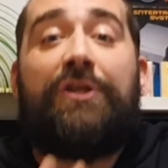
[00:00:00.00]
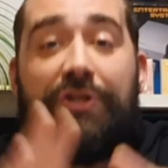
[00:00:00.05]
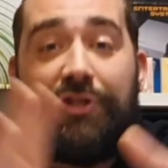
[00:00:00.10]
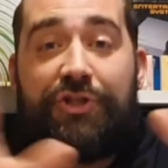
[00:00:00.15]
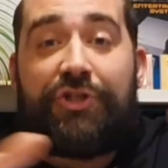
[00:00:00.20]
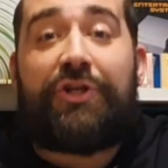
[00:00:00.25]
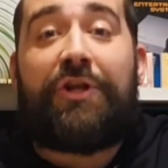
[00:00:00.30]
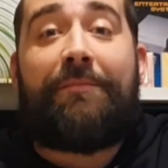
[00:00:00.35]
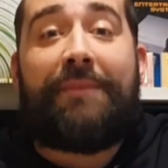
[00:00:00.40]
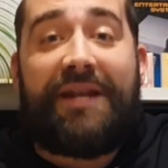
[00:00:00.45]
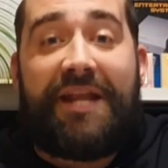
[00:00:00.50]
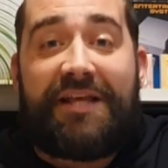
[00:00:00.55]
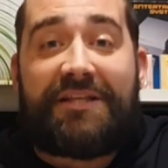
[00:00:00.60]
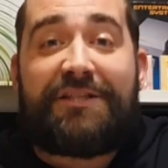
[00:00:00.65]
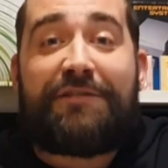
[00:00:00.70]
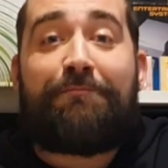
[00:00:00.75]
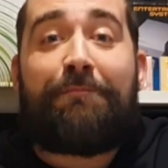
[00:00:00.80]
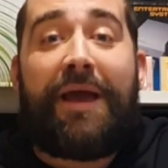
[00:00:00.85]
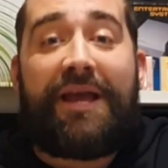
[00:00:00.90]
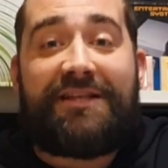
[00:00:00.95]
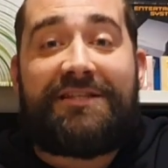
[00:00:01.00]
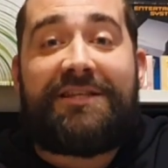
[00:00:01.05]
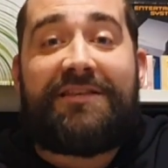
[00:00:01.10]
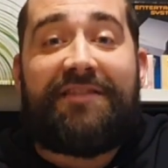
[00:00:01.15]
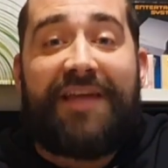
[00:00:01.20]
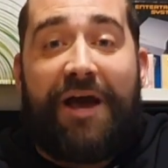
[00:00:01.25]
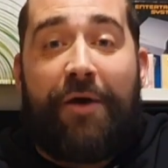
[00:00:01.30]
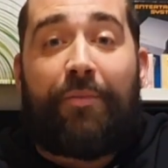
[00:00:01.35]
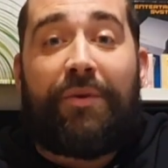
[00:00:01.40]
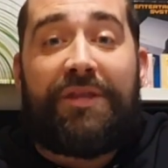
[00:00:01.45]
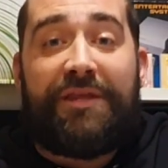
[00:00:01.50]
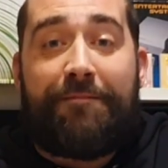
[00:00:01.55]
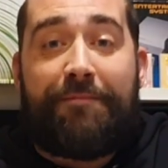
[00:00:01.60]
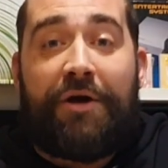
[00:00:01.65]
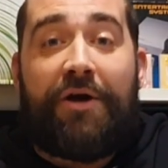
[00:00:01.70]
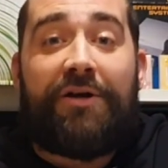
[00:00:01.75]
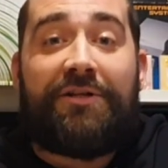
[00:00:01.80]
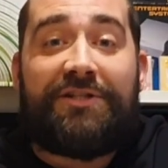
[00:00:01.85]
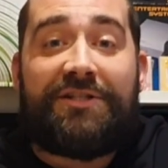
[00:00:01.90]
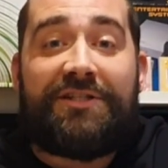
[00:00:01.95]
should have been expecting that when you
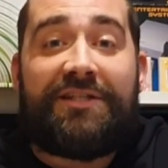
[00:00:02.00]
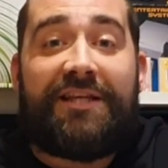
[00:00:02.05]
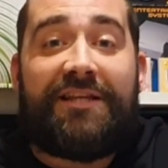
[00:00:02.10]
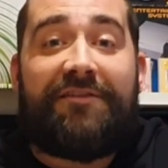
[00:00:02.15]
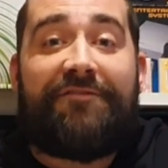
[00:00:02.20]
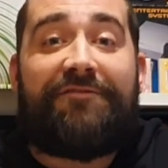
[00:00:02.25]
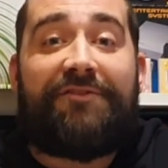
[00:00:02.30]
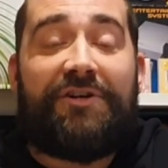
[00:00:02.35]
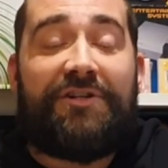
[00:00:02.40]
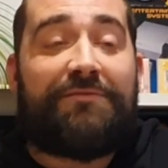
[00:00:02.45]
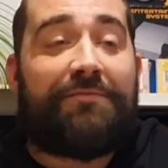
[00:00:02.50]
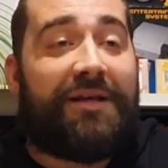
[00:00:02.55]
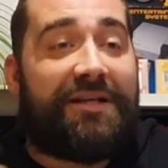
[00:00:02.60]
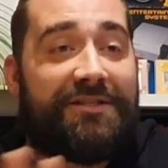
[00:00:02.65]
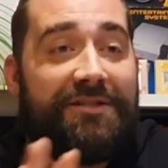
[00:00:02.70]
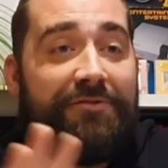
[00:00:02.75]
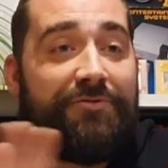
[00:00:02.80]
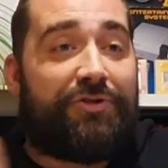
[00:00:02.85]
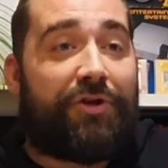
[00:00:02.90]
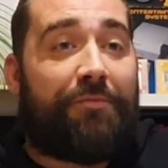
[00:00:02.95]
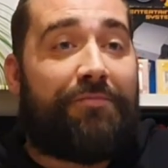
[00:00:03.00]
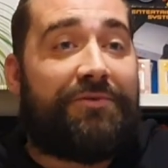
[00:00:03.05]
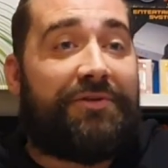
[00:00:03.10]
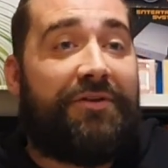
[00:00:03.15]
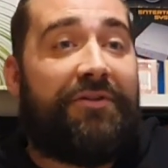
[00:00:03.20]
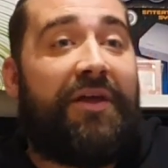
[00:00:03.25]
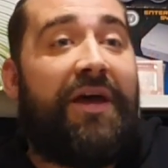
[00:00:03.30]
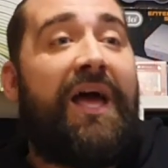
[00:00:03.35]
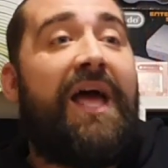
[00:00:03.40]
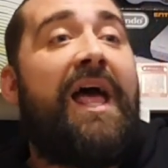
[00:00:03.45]
purchased it in the first place. So job done.